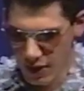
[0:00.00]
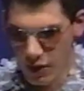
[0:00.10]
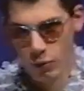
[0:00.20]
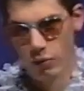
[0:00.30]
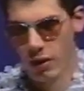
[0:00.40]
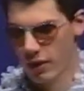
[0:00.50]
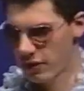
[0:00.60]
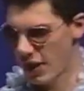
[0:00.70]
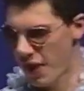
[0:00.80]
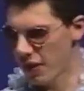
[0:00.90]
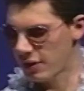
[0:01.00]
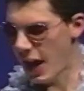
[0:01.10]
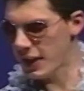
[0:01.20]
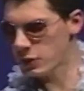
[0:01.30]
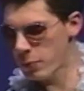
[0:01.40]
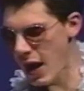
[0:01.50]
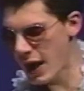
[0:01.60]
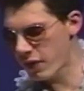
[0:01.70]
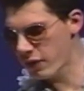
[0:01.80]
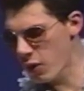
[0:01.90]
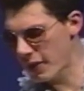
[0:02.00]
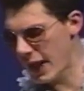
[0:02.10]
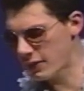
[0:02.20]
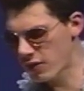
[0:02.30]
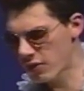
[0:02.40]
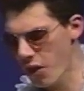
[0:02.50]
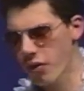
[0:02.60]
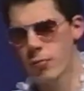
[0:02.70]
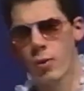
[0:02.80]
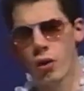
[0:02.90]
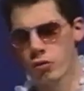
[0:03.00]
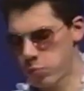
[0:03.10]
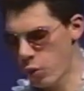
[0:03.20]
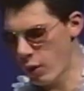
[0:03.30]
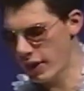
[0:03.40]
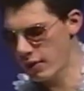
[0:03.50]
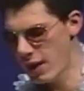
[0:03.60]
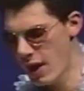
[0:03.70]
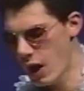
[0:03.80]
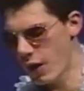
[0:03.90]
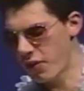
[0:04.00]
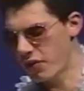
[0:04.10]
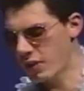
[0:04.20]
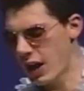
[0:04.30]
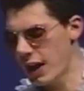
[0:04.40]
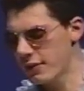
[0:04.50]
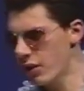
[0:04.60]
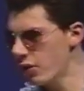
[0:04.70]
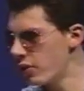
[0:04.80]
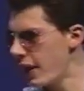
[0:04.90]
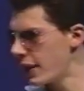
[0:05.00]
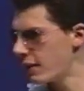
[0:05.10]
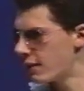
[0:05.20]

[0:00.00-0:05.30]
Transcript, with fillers: This was already said. This hot spot is located at the southernmost point of this continental United